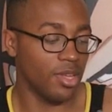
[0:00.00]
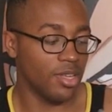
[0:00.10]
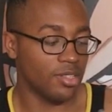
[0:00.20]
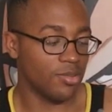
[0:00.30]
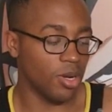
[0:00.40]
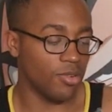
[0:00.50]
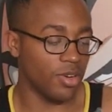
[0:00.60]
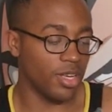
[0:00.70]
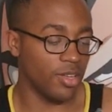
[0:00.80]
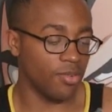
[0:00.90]
It's part of
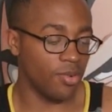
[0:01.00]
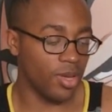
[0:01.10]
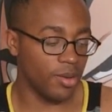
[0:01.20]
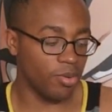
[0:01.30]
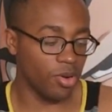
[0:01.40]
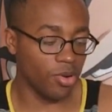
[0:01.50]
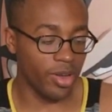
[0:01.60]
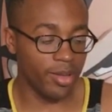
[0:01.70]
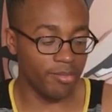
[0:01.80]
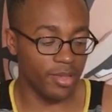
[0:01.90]
our giveaway
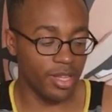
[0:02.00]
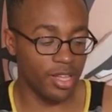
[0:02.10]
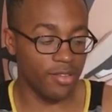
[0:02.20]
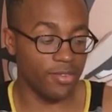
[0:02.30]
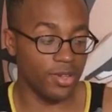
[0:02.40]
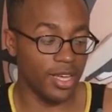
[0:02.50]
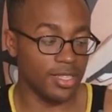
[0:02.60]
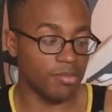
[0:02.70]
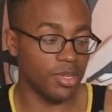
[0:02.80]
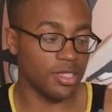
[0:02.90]
program. If you like the
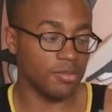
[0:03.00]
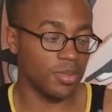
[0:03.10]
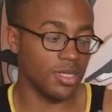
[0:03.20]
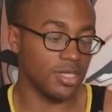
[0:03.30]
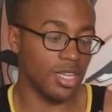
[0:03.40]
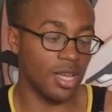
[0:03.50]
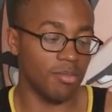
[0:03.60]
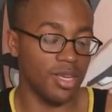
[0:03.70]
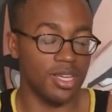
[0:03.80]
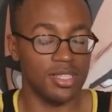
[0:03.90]
books, please
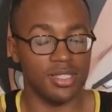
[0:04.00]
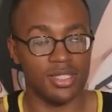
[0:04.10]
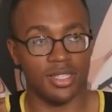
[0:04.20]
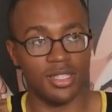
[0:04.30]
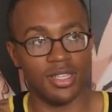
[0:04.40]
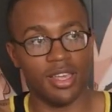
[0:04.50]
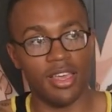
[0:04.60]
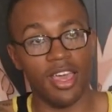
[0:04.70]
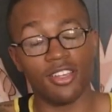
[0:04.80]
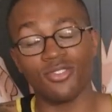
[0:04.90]
comment
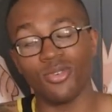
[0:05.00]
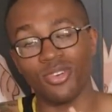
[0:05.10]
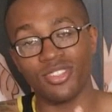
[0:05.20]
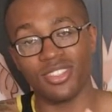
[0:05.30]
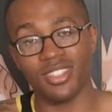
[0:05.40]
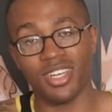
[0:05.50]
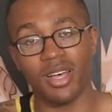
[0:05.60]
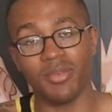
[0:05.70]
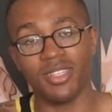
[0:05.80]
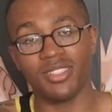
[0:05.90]
X-Force in the
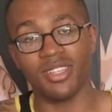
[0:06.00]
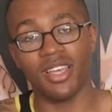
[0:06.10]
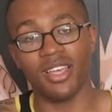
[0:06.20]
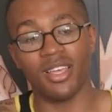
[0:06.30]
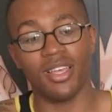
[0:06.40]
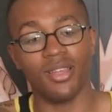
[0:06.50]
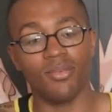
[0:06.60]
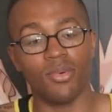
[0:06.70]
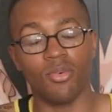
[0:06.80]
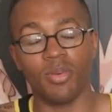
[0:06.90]
comments, and
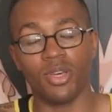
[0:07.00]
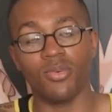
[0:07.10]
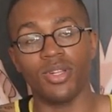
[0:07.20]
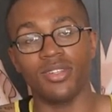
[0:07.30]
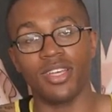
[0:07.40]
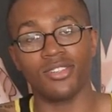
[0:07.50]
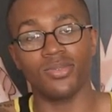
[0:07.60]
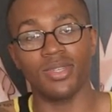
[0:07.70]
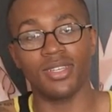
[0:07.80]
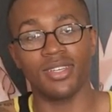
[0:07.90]
we will pick a winner next
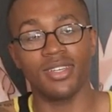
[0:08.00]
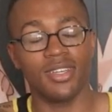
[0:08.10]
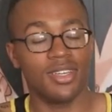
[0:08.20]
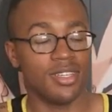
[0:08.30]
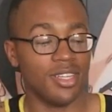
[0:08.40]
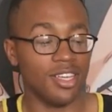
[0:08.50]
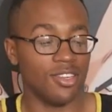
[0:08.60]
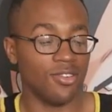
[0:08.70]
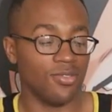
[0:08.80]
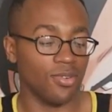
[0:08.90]
week. Thank
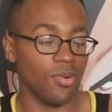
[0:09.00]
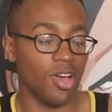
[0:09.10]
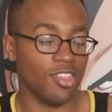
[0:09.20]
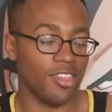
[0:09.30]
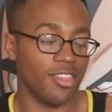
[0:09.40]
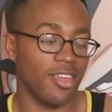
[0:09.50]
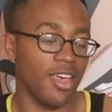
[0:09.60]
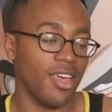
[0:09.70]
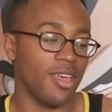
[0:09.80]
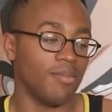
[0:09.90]
you for watching,
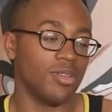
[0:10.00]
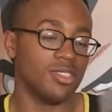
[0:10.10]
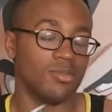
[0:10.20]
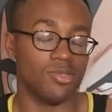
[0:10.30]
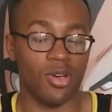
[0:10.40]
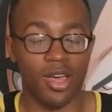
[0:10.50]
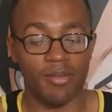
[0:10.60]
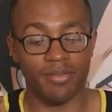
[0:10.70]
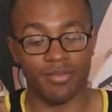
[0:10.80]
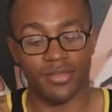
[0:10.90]
and please
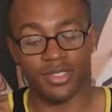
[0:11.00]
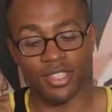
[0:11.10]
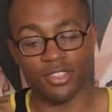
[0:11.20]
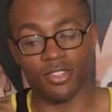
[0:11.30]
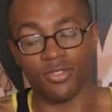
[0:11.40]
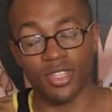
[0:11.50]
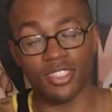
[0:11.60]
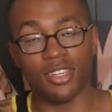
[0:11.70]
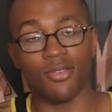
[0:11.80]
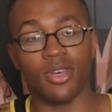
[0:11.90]
subscribe. Stay tuned for next
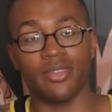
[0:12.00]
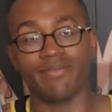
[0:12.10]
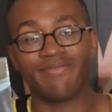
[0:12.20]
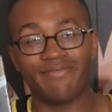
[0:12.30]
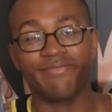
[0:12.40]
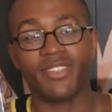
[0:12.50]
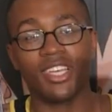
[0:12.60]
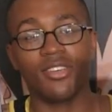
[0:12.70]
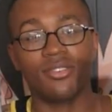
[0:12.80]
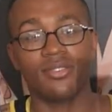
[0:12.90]
giveaway. Thank
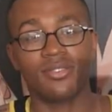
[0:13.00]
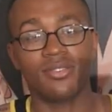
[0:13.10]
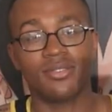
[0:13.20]
you.